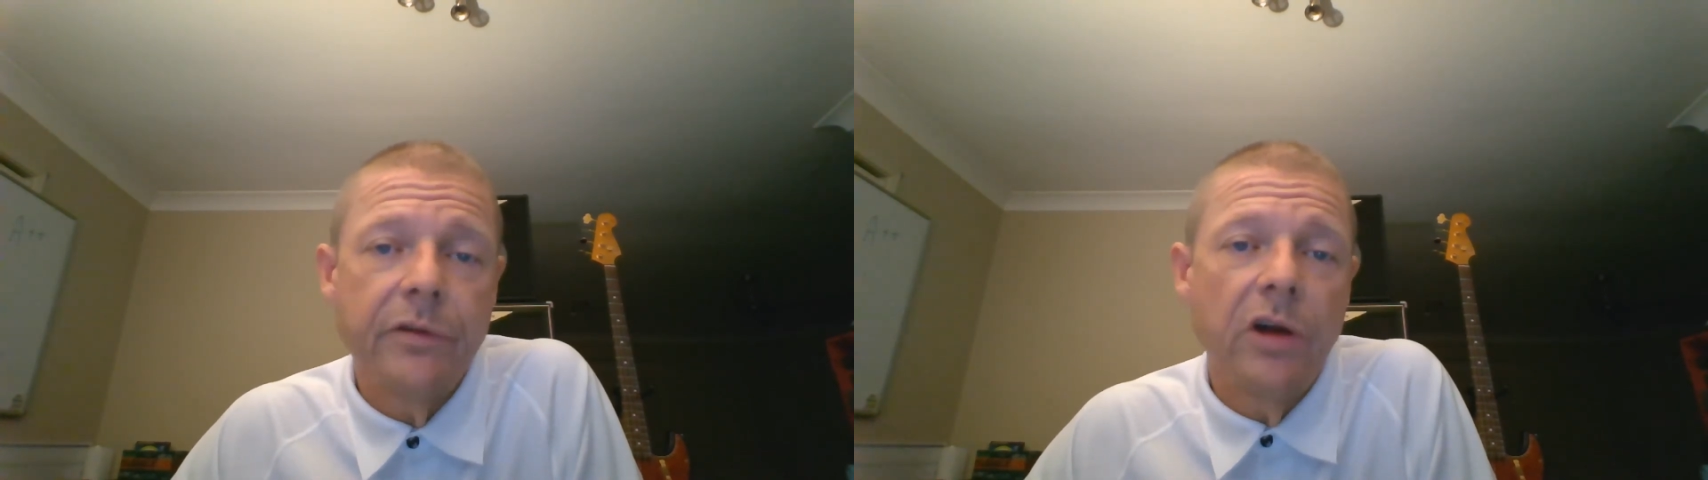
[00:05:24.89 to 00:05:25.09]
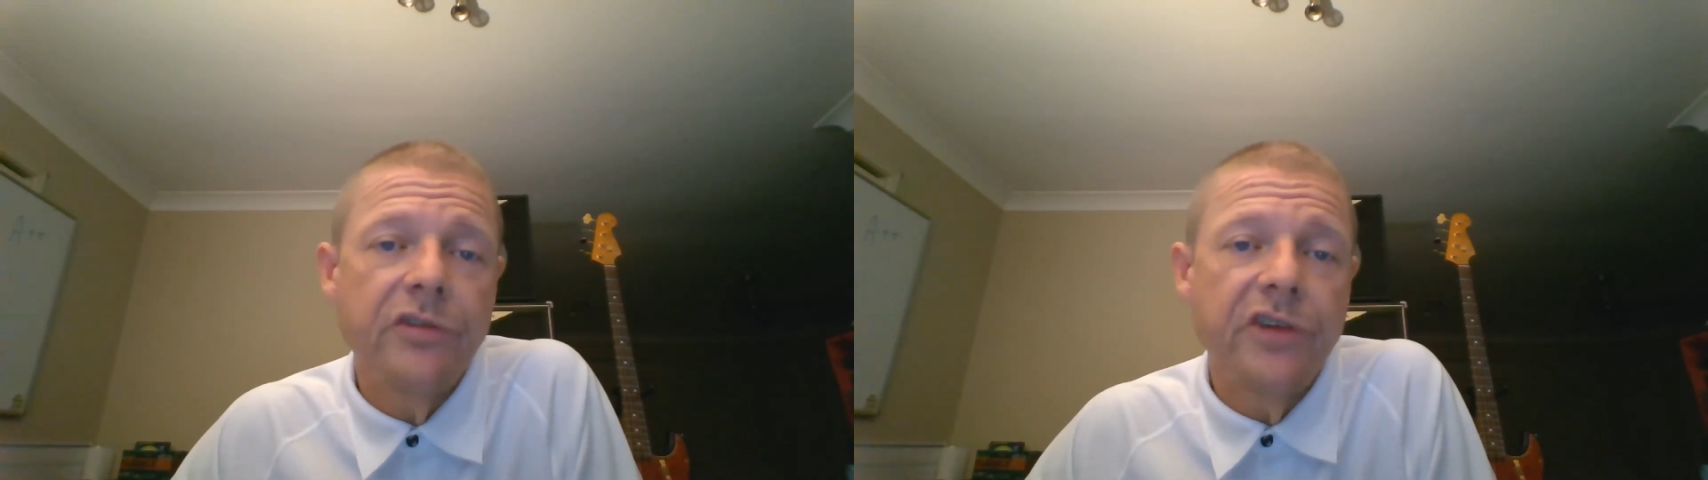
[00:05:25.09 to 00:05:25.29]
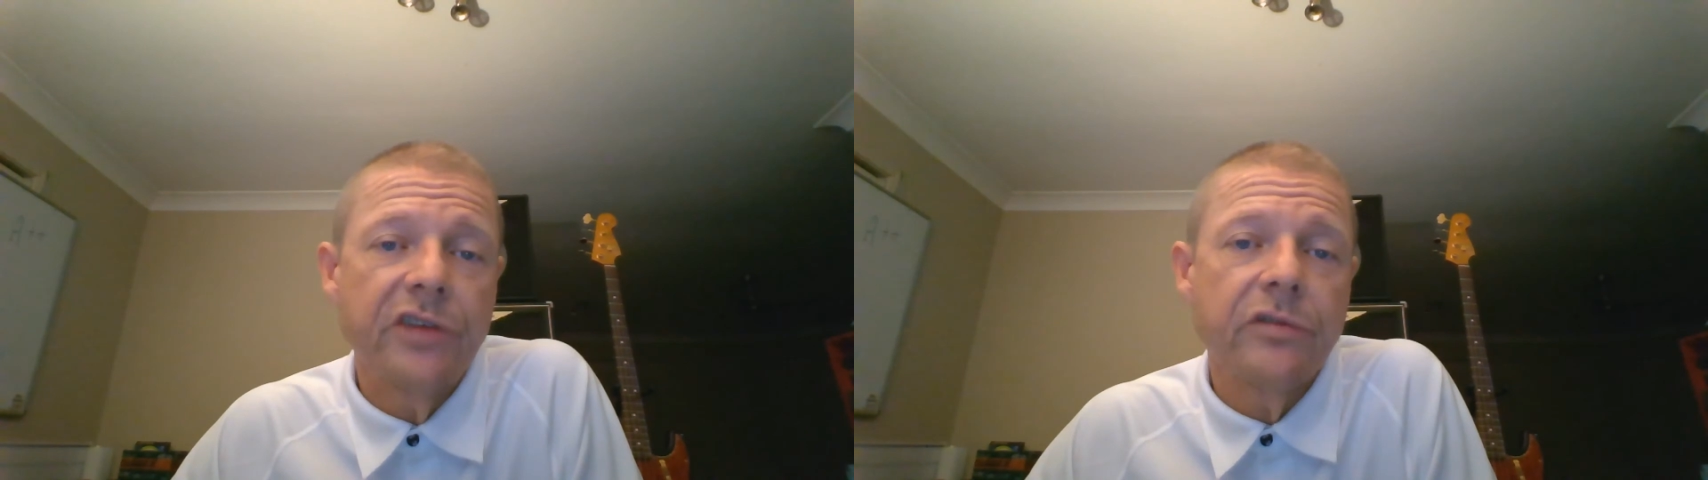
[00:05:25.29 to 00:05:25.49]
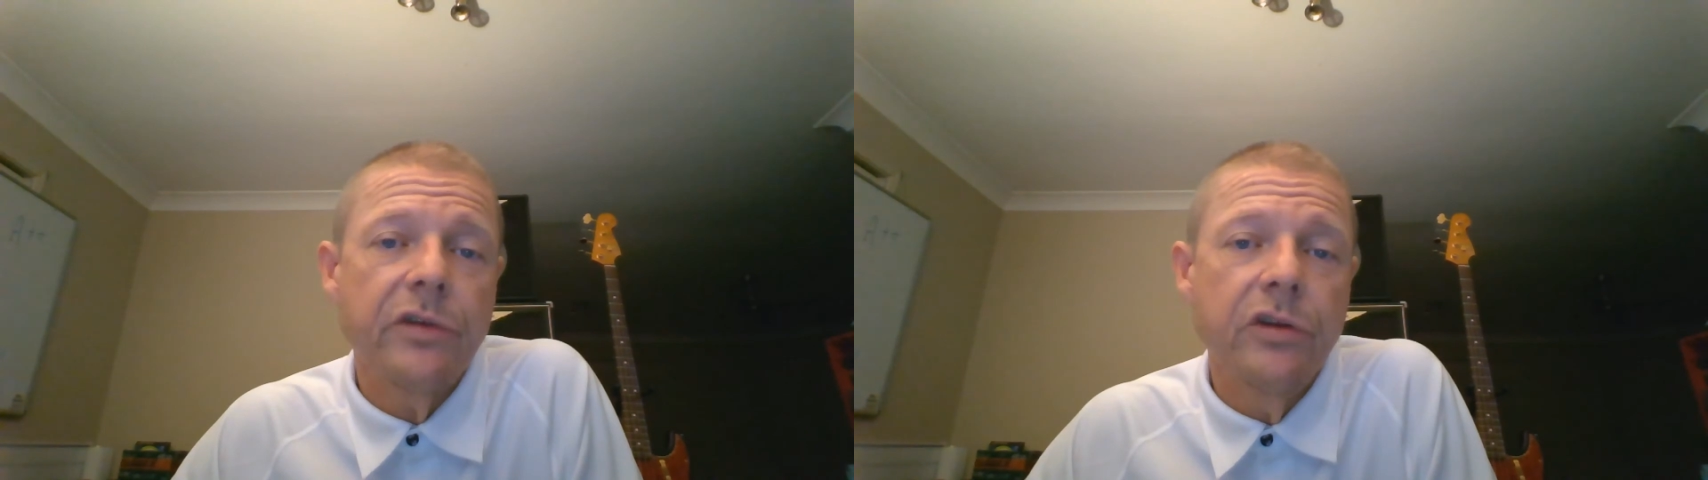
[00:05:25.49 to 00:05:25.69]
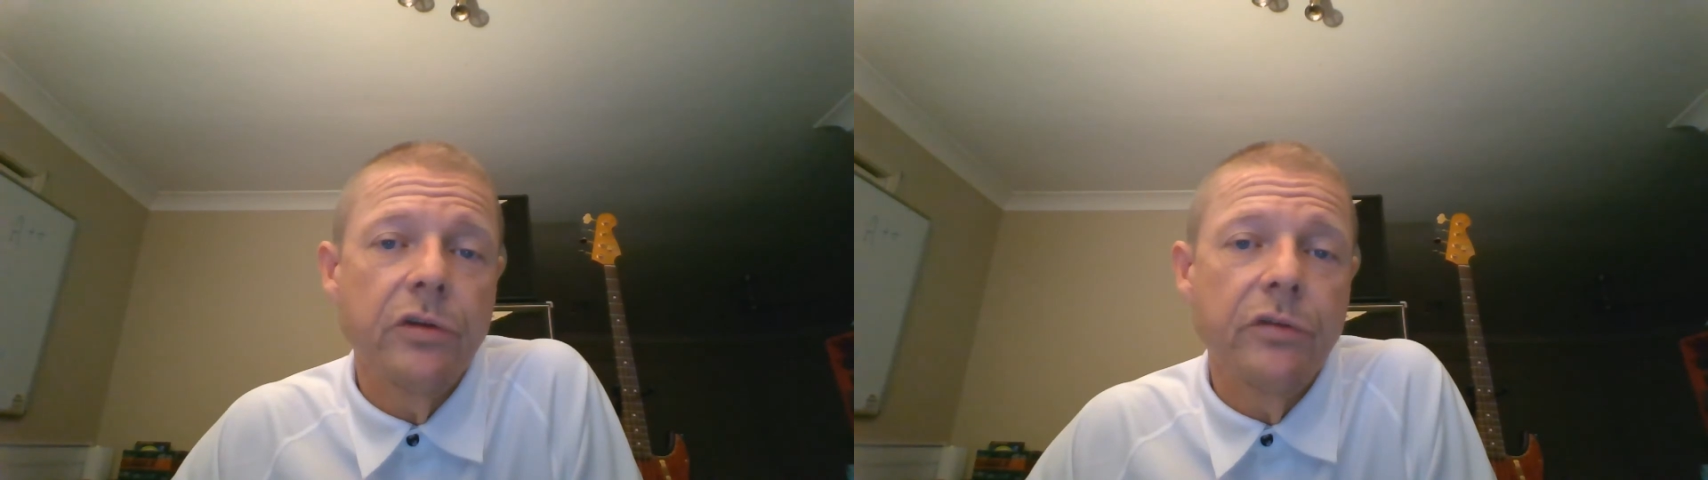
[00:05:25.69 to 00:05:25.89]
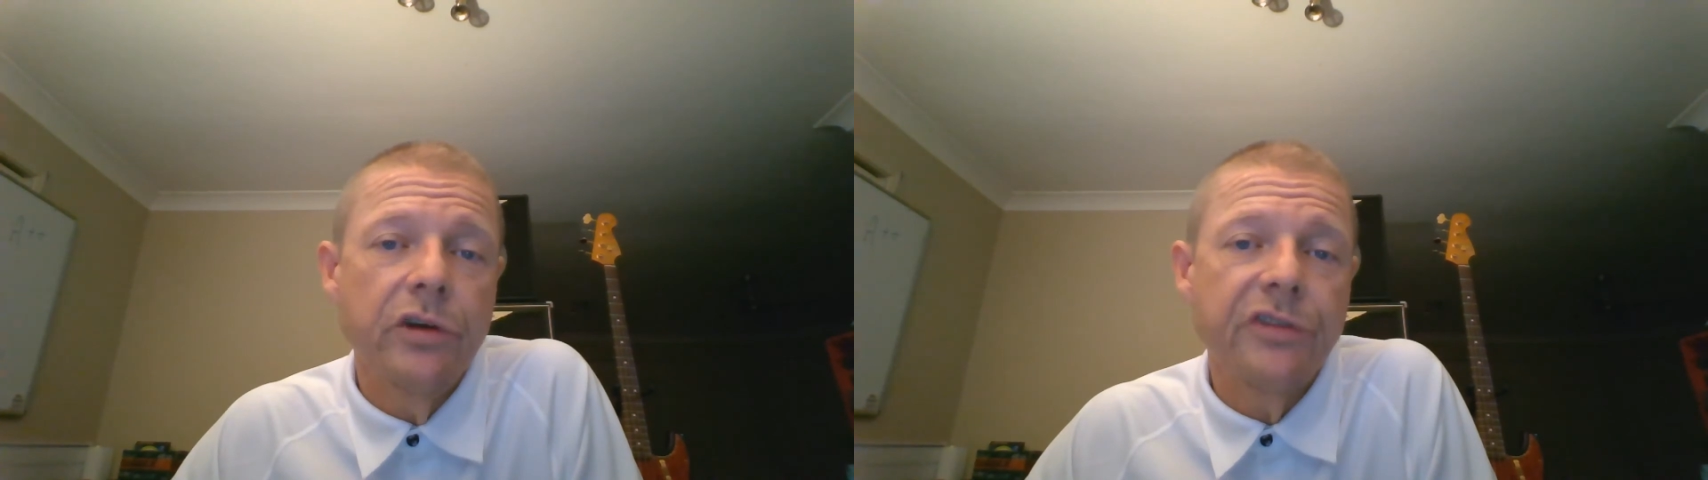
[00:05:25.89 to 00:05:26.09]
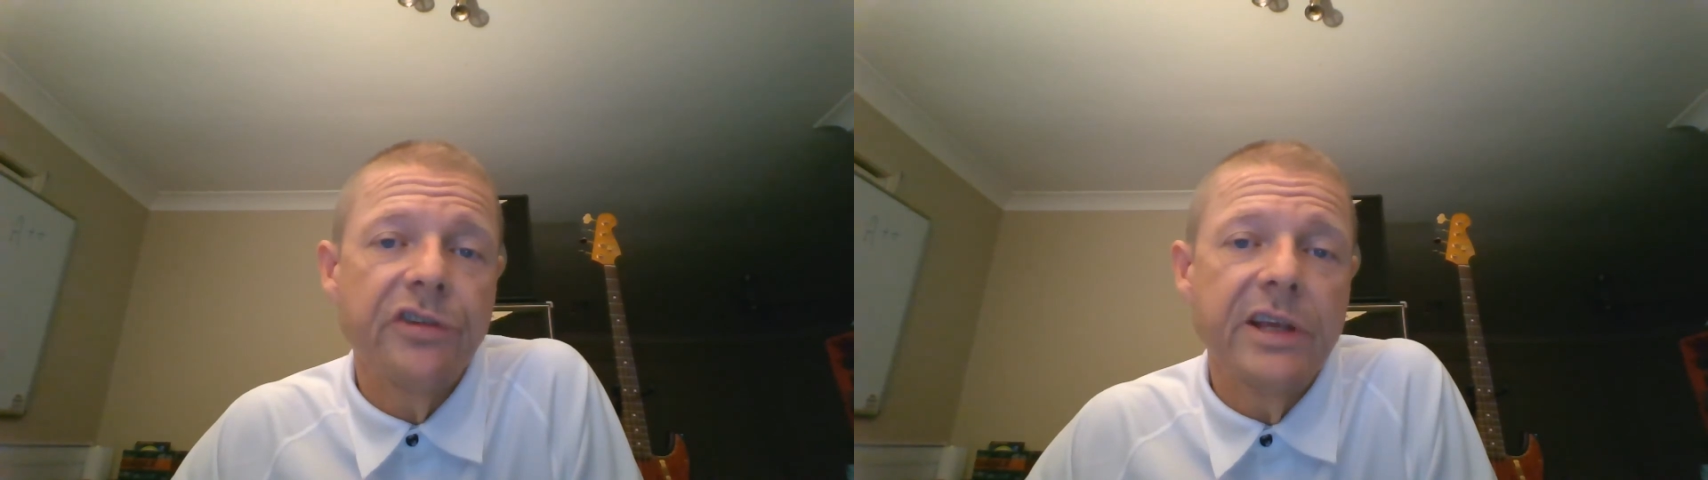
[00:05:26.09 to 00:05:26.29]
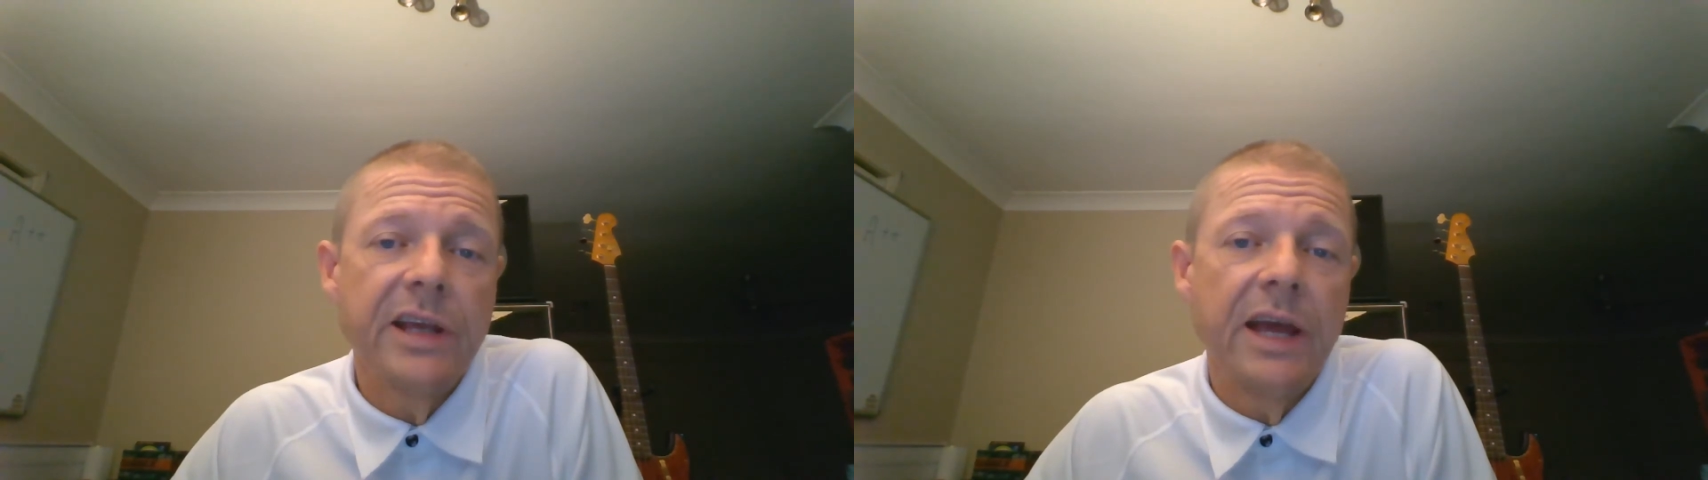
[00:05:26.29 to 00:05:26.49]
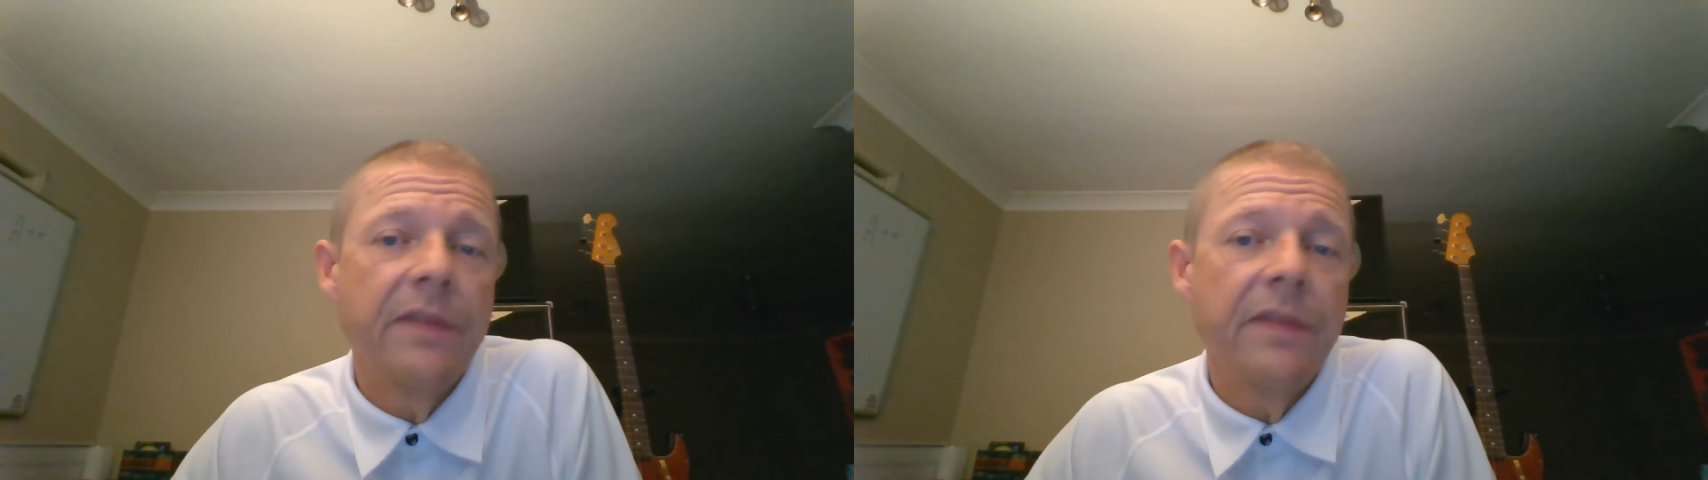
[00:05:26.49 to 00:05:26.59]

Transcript: not just for university,